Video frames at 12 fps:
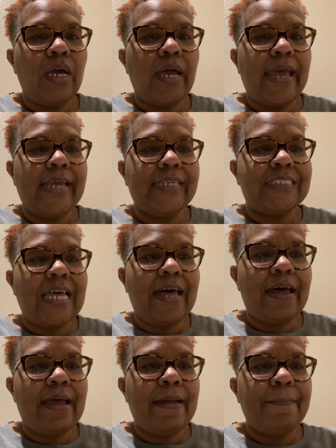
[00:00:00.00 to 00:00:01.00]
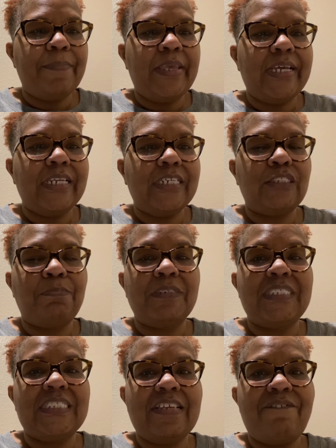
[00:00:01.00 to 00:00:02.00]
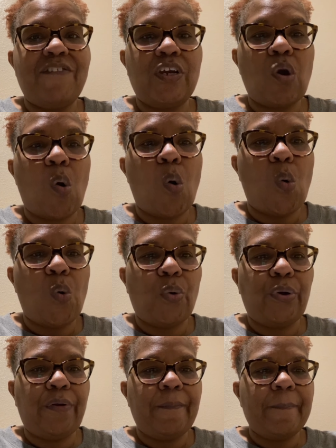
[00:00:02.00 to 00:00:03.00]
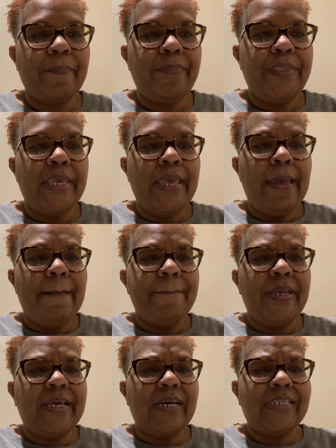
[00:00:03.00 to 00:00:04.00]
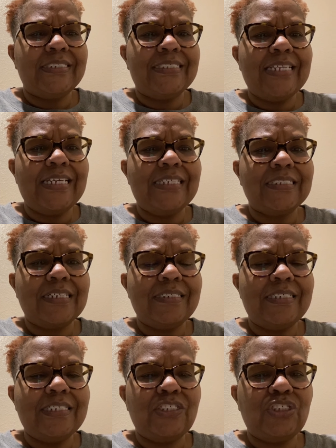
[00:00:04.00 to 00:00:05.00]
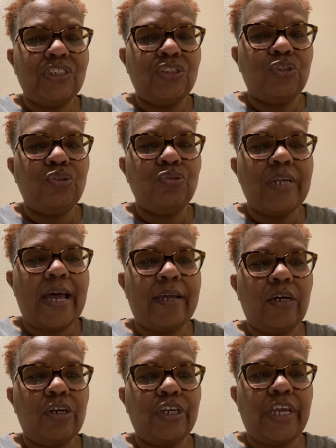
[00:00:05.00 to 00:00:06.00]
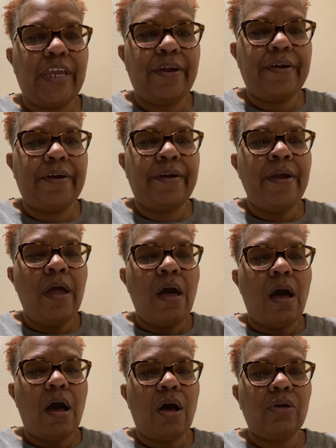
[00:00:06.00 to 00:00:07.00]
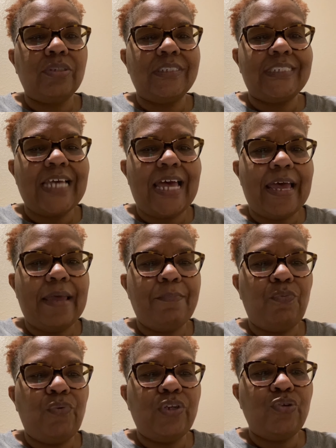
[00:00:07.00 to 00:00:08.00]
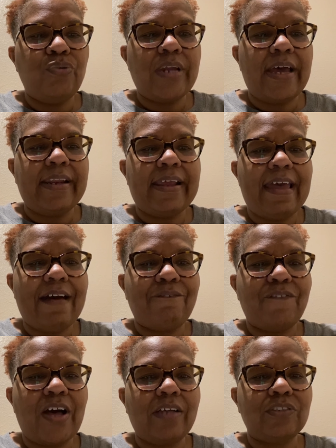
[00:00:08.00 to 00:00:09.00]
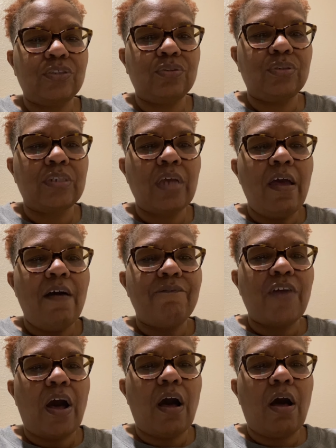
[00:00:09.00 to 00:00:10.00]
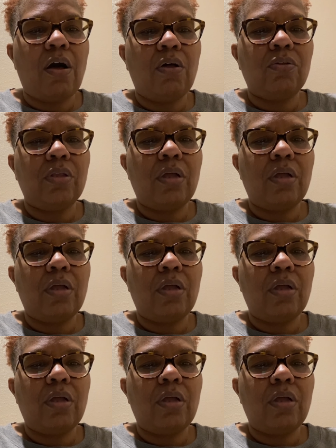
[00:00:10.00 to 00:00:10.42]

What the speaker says: a time in a specific order. Because these conditions do not occur all the time, we do not have fossils for all